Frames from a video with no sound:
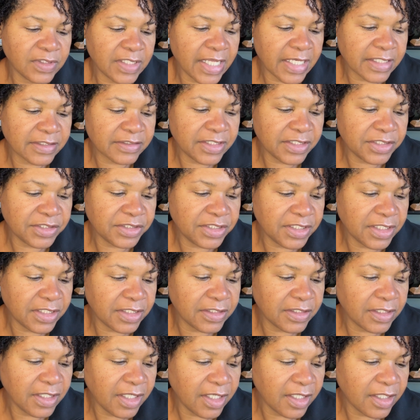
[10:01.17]

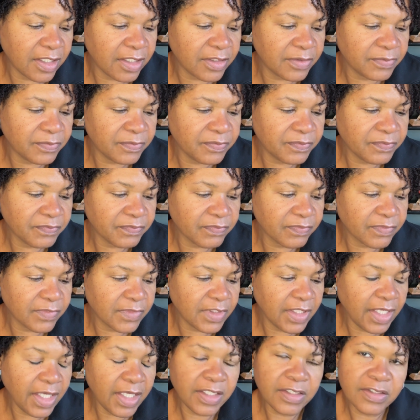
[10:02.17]
loctician,
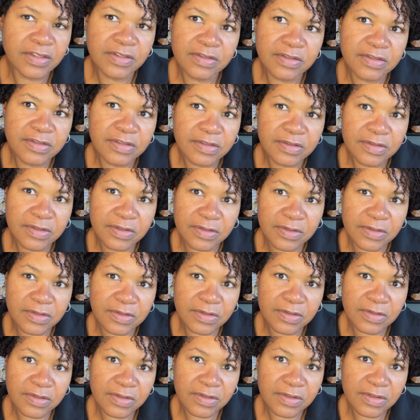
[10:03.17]
and
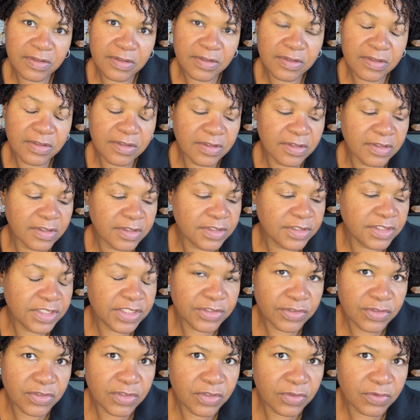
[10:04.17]

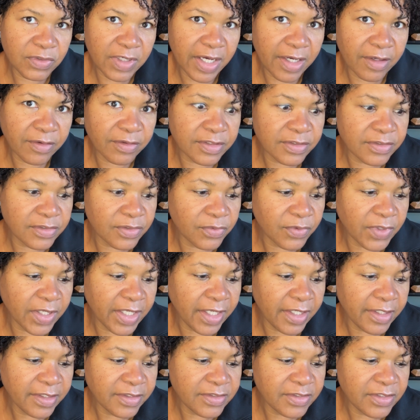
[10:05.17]
she's 2 hours
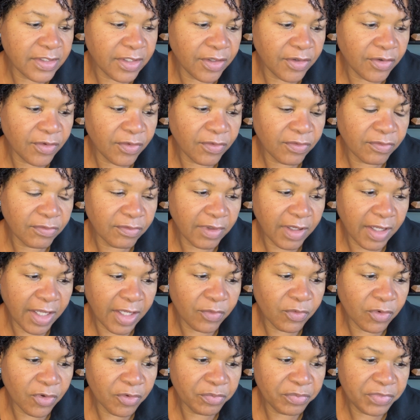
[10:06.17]
away. So I
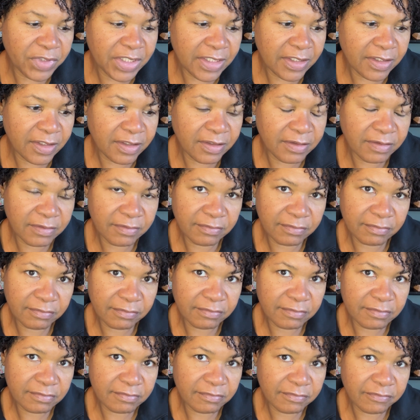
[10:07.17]
won't be
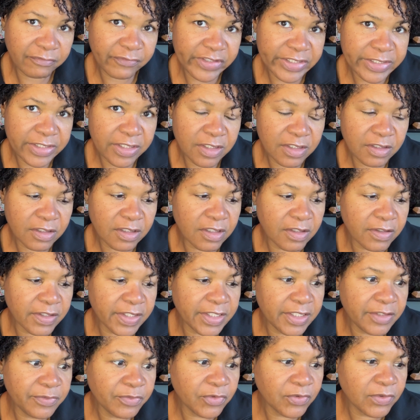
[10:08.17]
visiting her
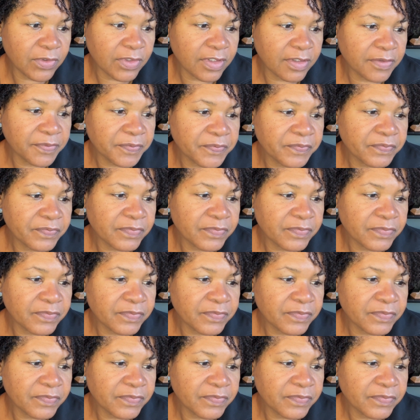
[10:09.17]
anymore.